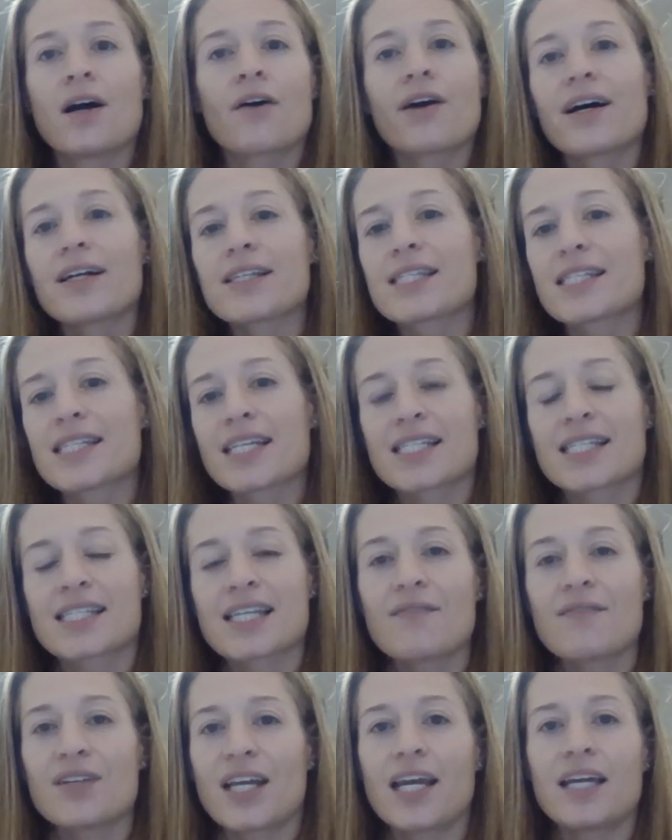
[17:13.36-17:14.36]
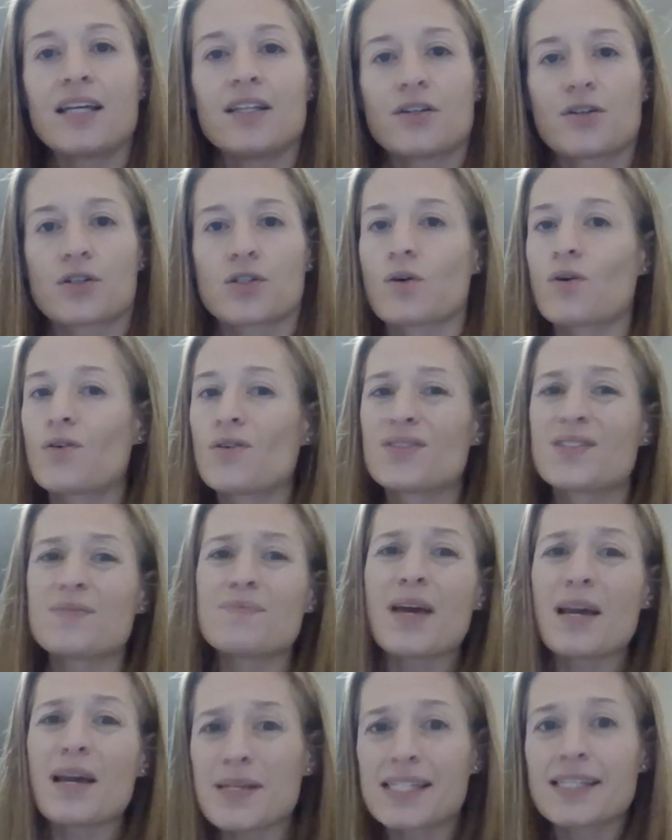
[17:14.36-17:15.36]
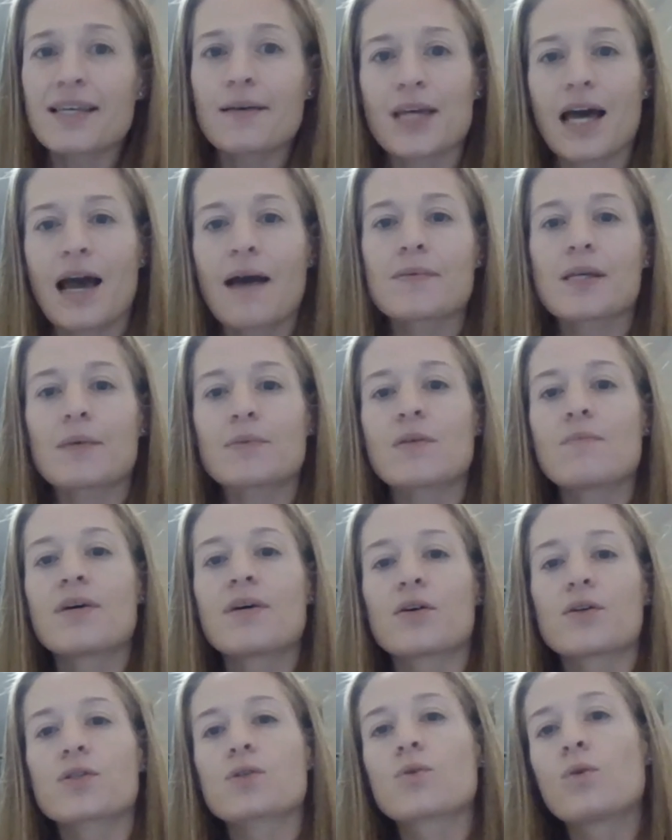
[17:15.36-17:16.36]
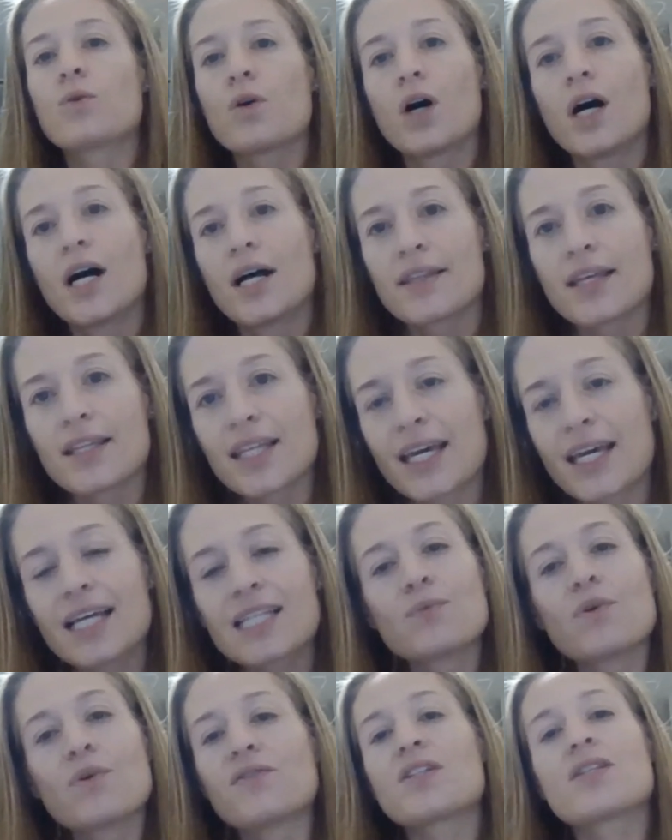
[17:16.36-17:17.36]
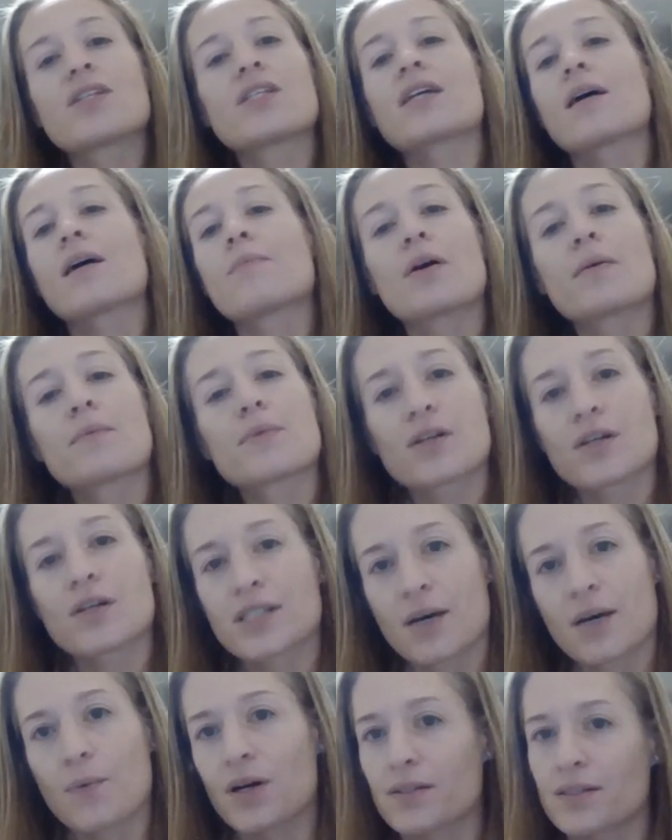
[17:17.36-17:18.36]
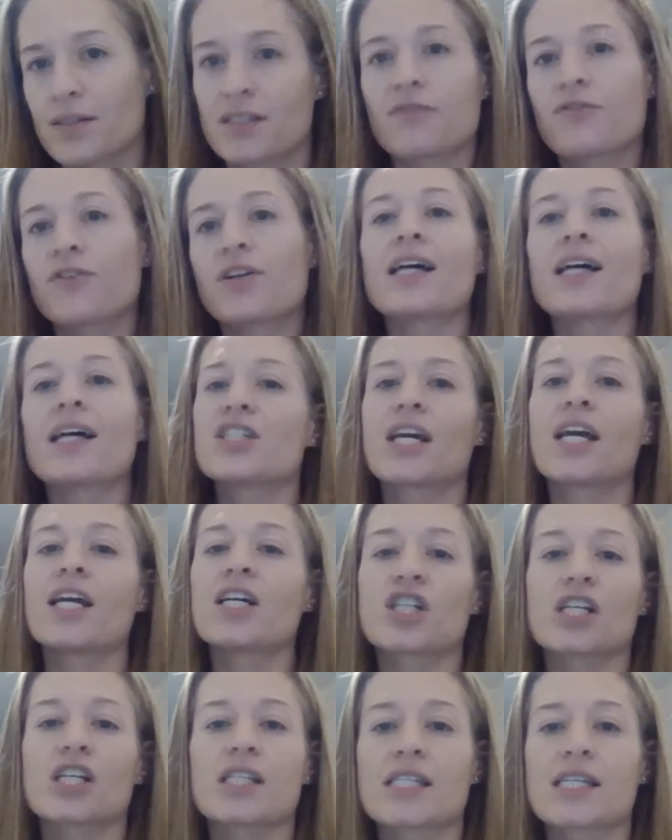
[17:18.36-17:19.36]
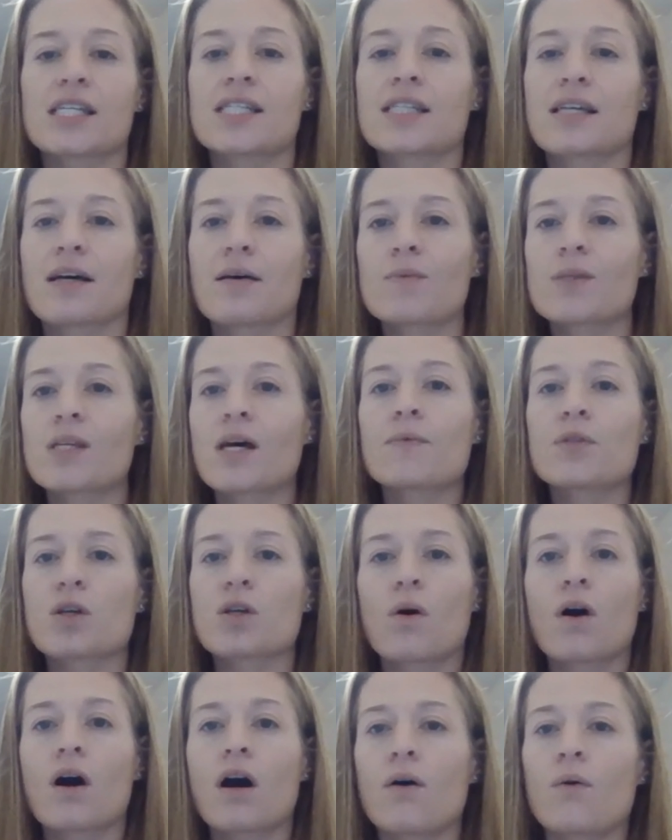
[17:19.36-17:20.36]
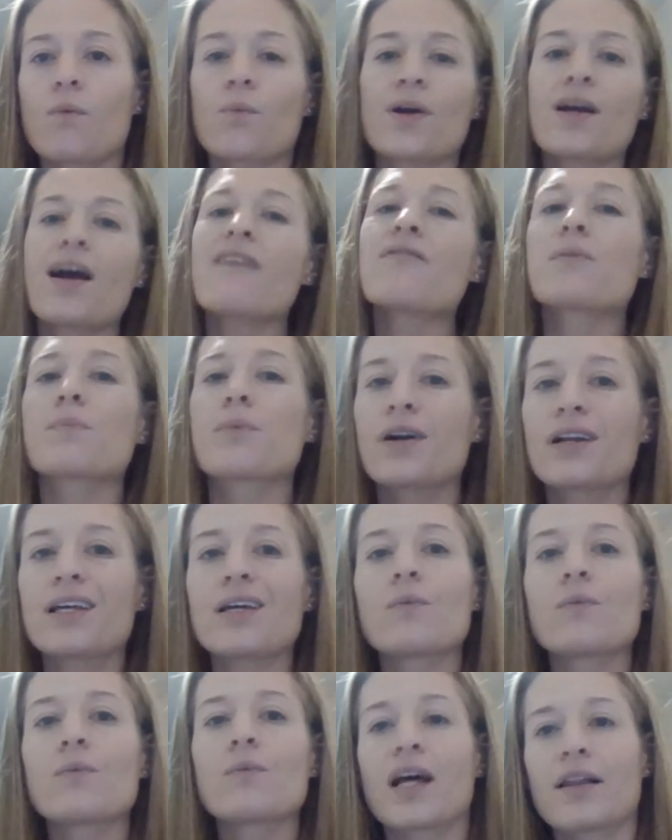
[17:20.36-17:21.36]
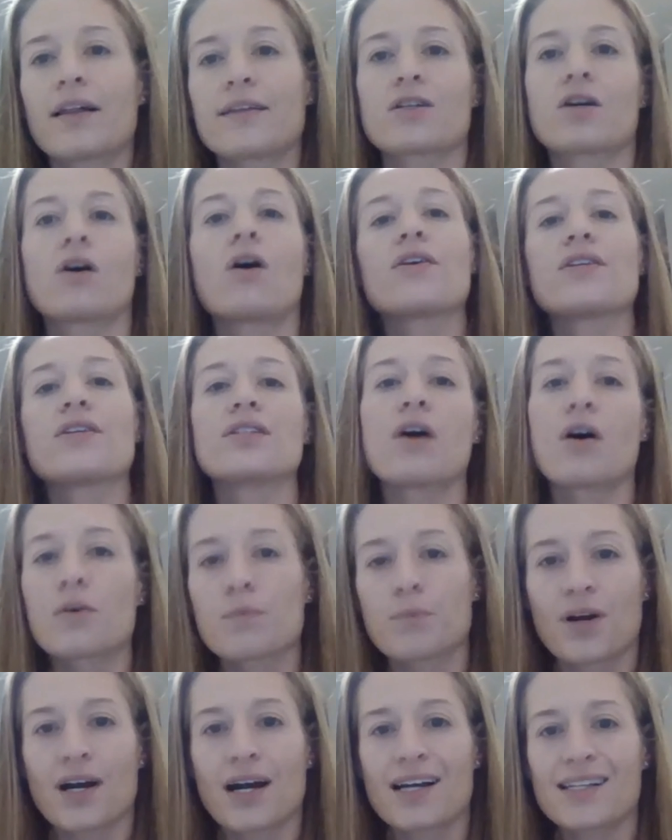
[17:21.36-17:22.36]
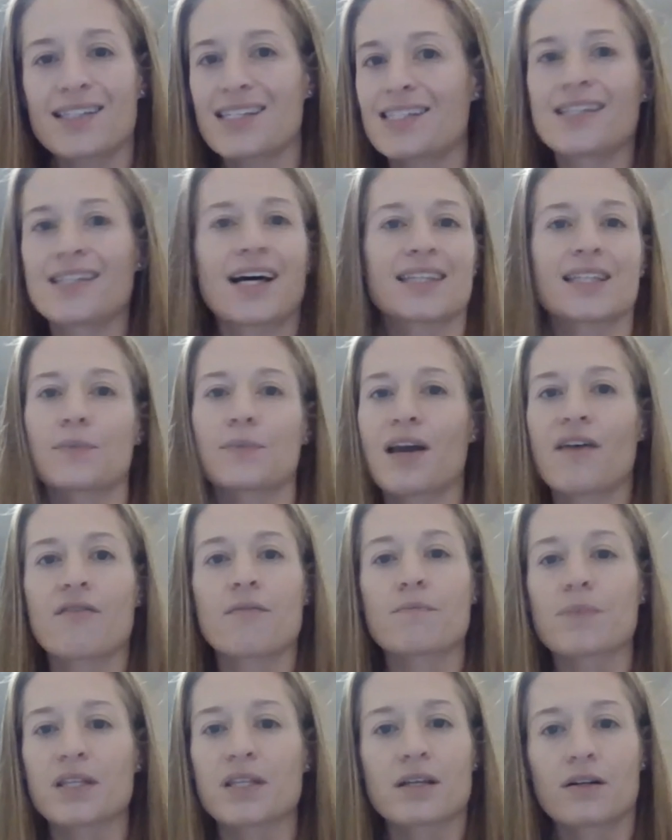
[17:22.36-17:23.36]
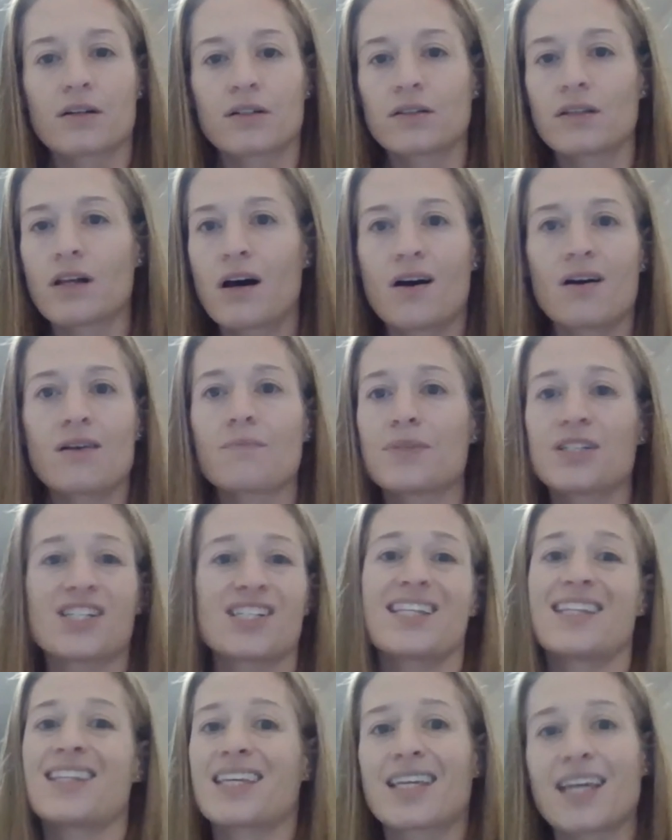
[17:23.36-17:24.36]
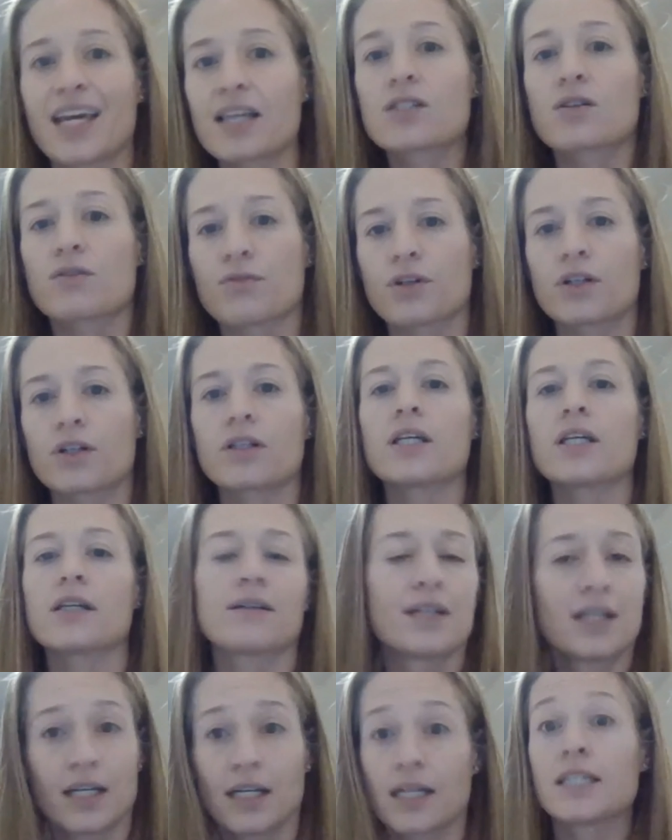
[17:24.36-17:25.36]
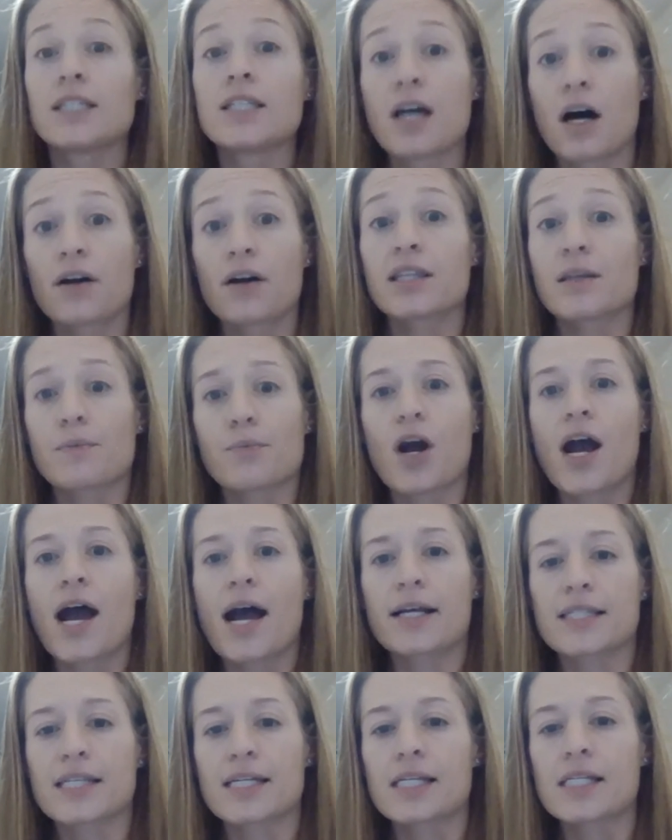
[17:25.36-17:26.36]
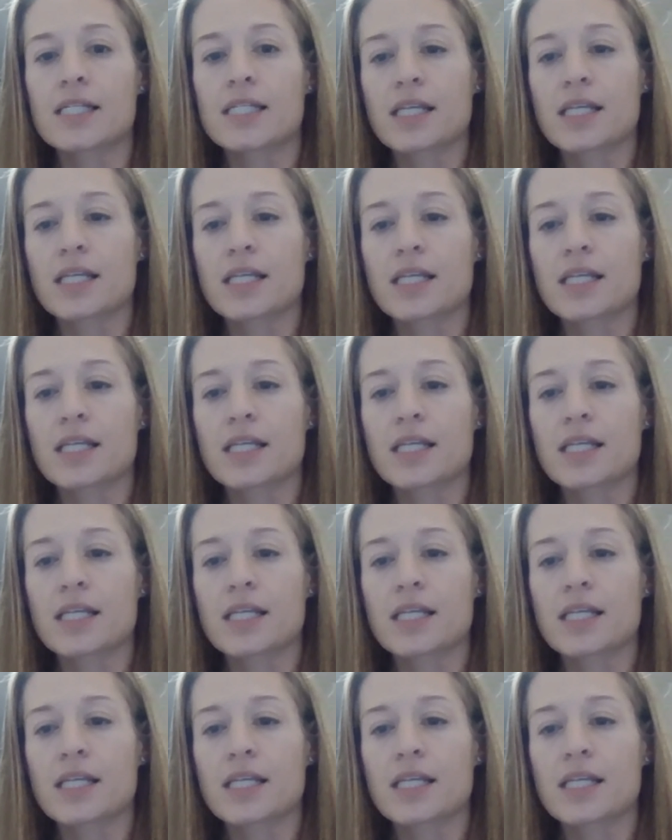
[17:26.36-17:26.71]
around 6, 7, 8 years old, sometimes up to middle school. Then the kids move to the suburbs because they want different education systems. So we have a pretty, what I like to call, young practice. Not that we haven't been there long, but just that the kids are really young in the practice.